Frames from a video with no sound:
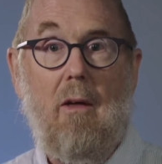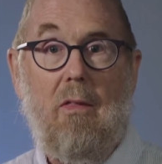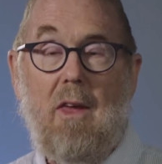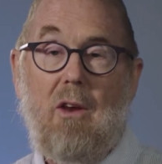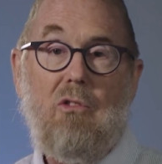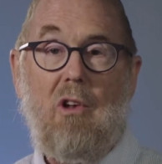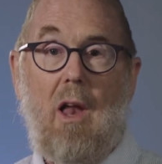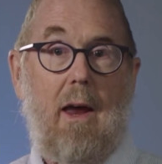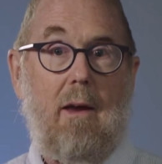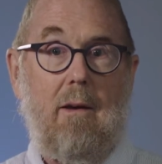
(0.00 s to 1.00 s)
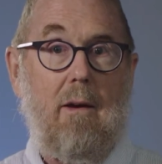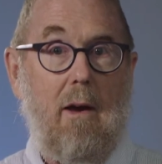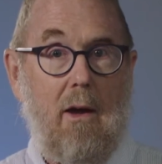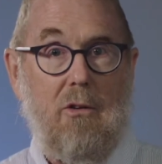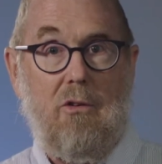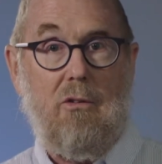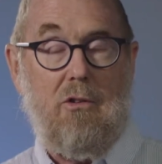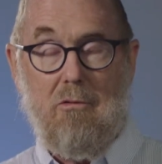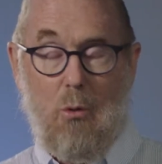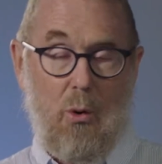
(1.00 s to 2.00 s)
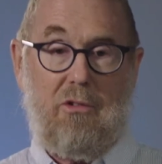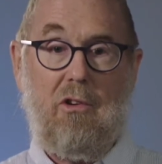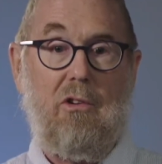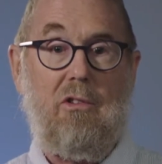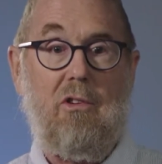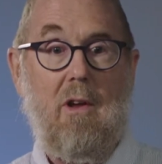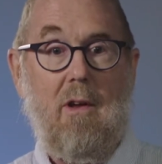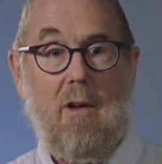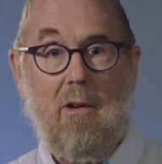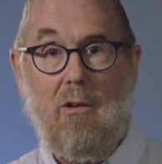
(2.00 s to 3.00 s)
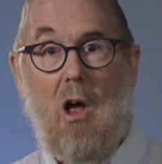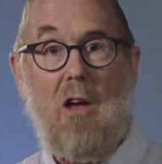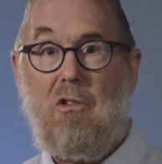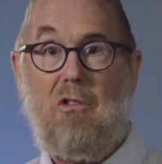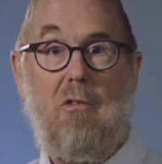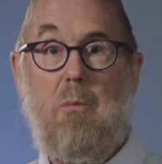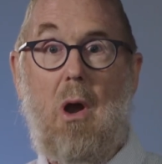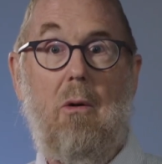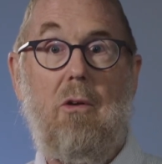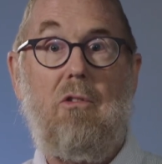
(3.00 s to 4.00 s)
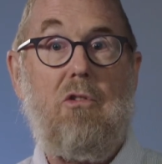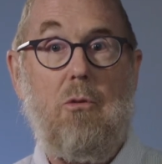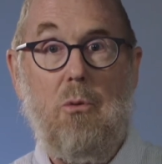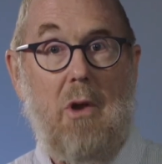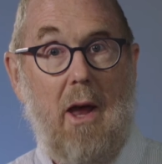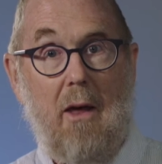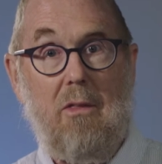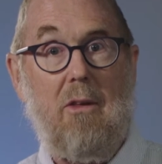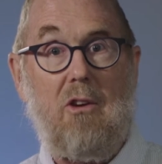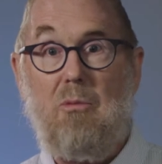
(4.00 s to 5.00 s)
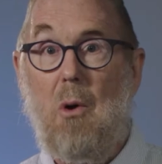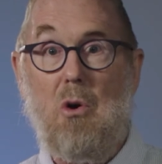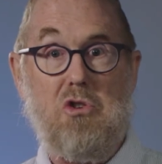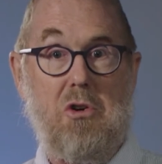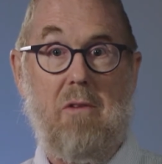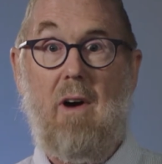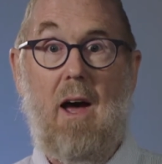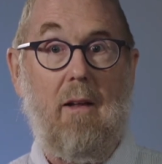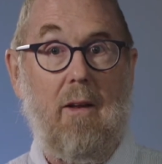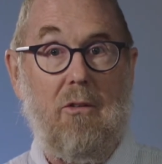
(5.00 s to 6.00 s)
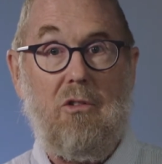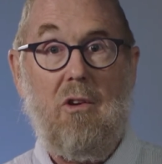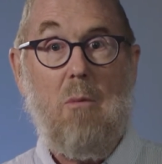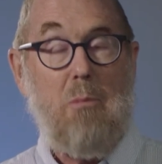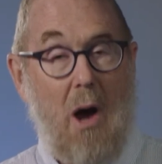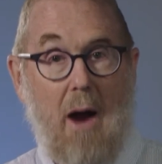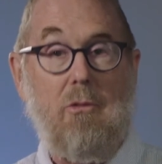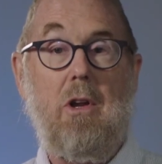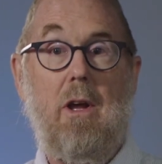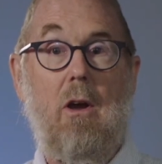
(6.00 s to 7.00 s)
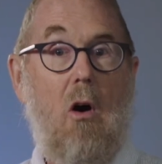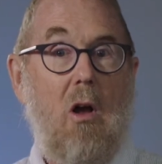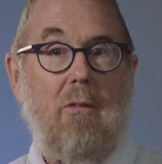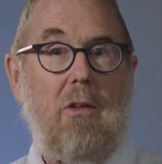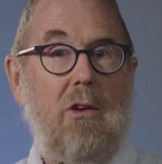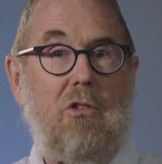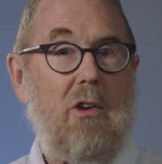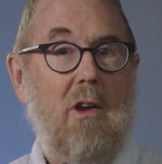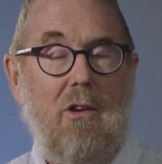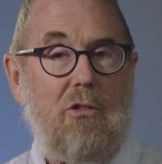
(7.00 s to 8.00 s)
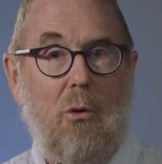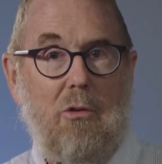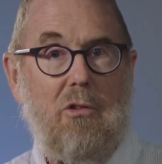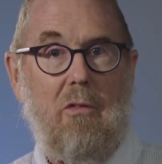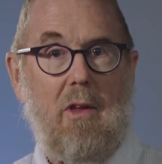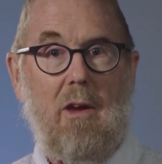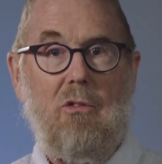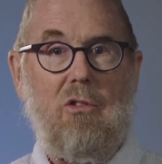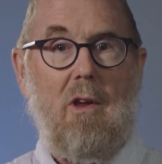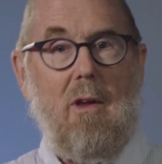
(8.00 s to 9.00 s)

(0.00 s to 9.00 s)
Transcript: things like divorces, losses of parents through death, exposure to violence, poverty, all of these sorts of things